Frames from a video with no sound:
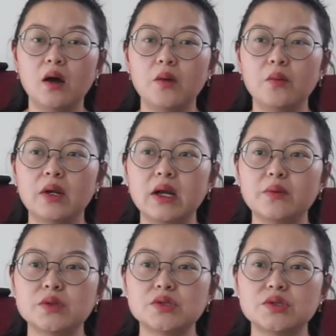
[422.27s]
when I
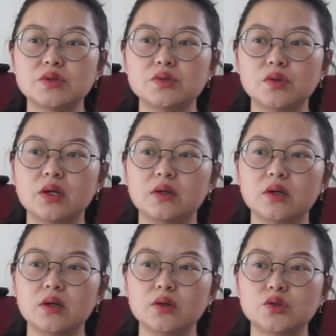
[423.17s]
was doing
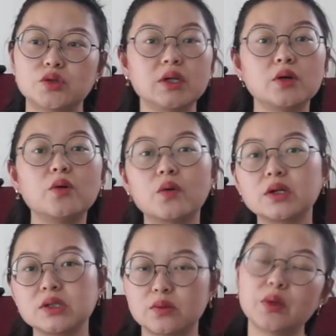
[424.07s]
a training course,
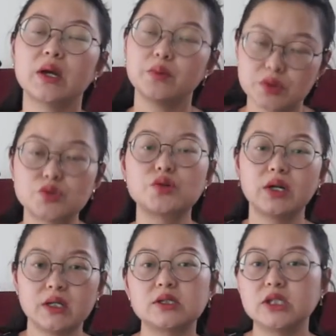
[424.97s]
when I was
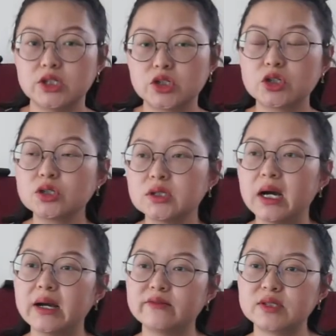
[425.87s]
training teachers,
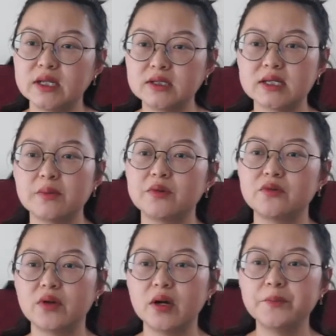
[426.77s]
I've seen some
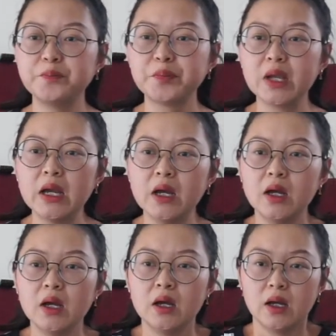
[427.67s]
of
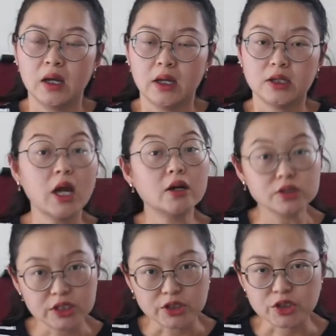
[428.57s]
young
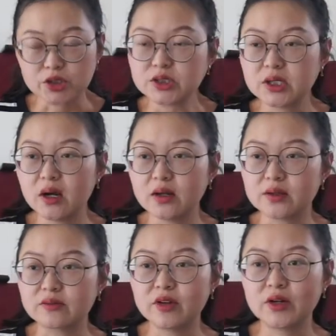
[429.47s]
teachers. They're
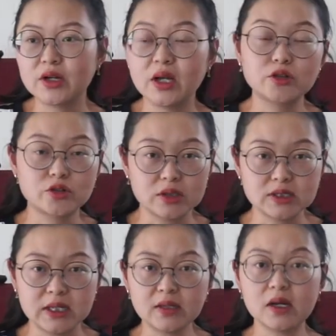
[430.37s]
very
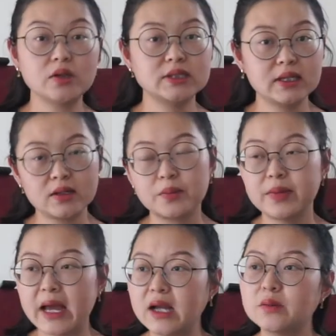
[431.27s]
interesting. Not saying they're
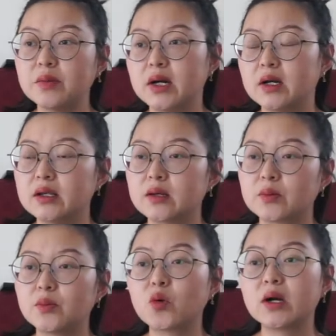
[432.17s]
bad, but they're
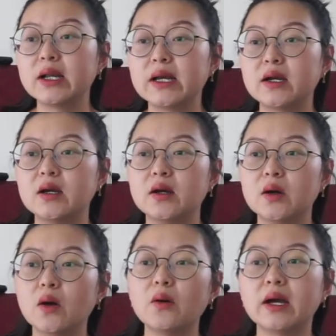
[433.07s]
more like,
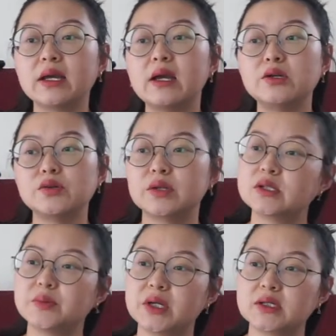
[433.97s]
oh, I can't do this
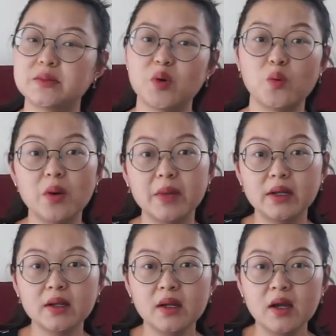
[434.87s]
because I'm a woman.
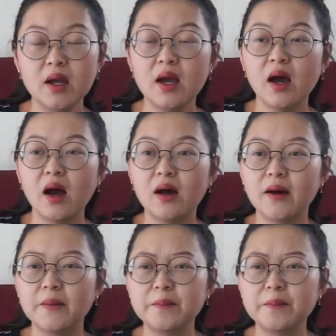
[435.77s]
Uh,